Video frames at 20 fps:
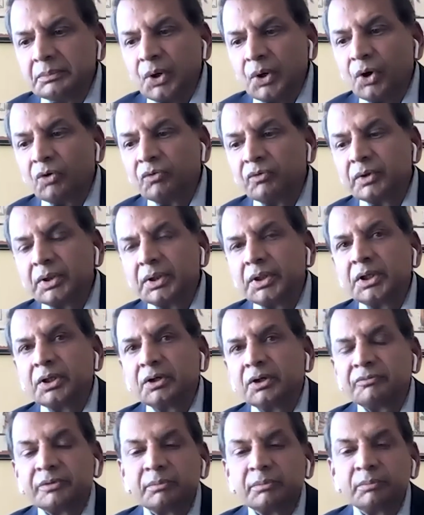overlay
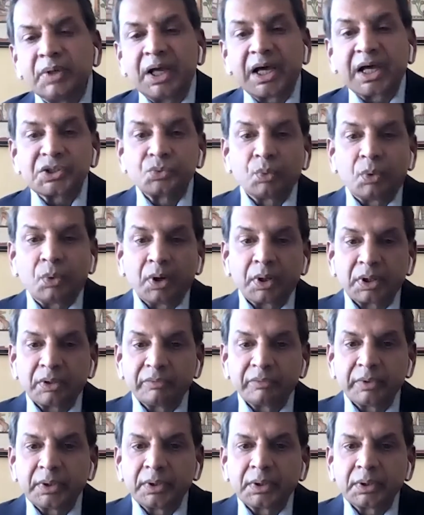of a black swan
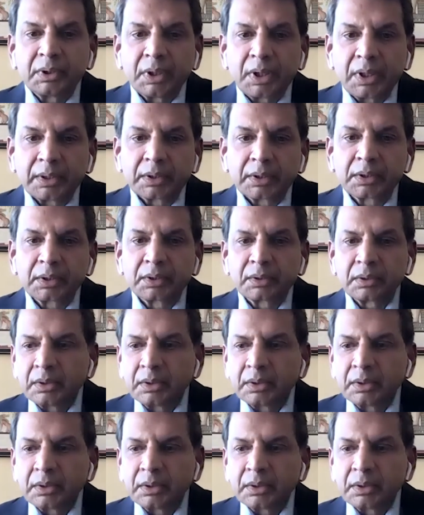event like